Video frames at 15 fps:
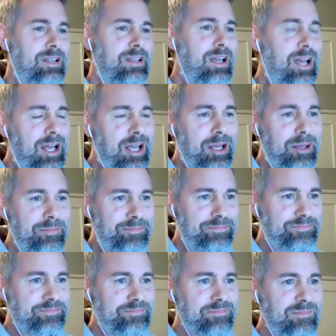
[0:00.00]
Um,
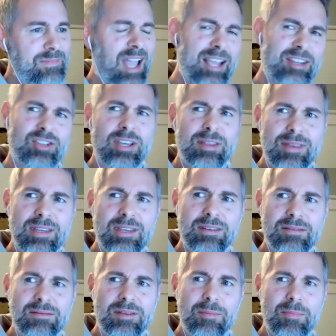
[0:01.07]
actually, I think
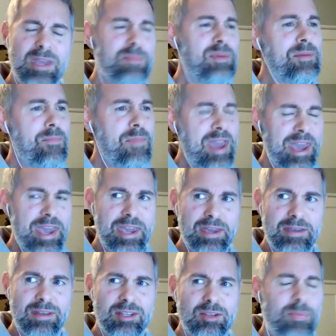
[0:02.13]
it, it may be
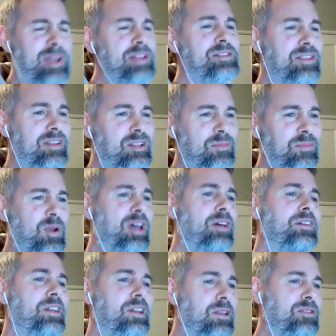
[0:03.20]
May. It depends. It,
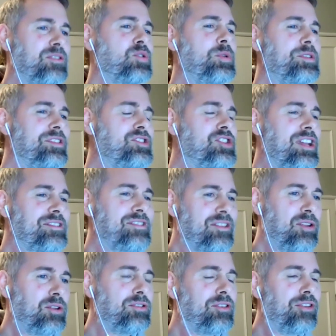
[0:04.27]
well, there's always a chance that
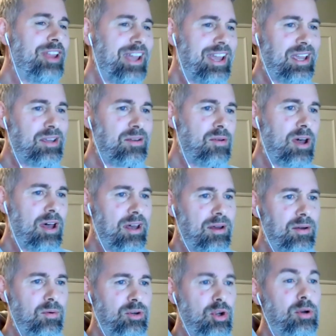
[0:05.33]
they'll delay
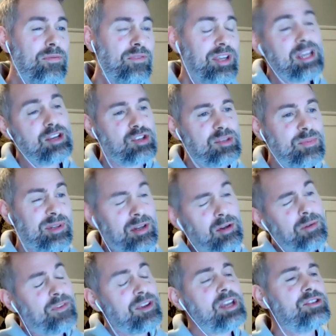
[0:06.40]
uh, notifications, but
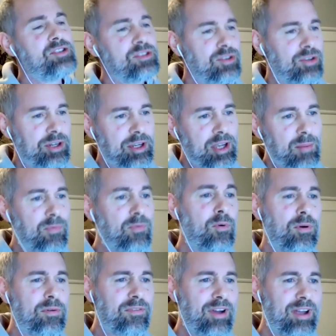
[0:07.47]
notifications are going to come
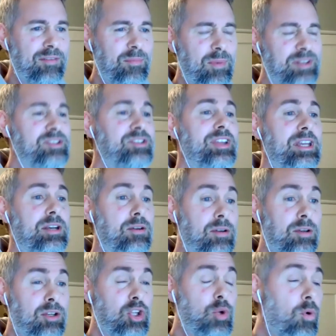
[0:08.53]
four or five months later.
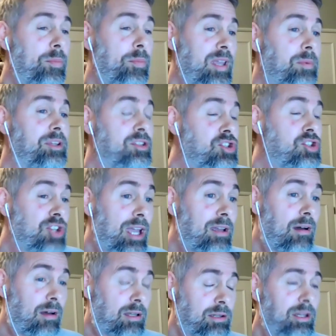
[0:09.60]
You will be able to
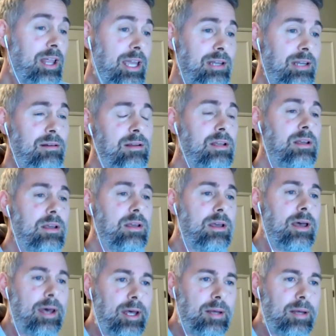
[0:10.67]
check online
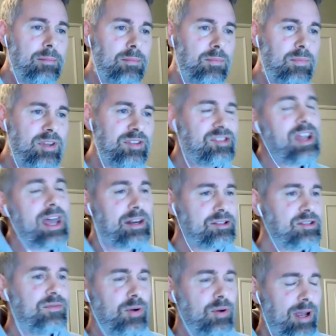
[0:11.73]
um, the status
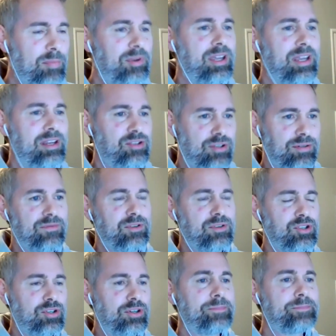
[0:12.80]
of your application for
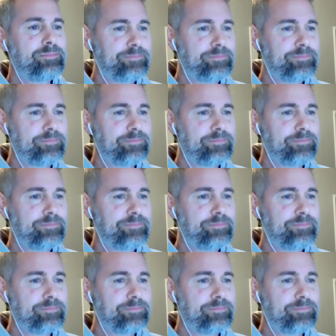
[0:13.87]
sure.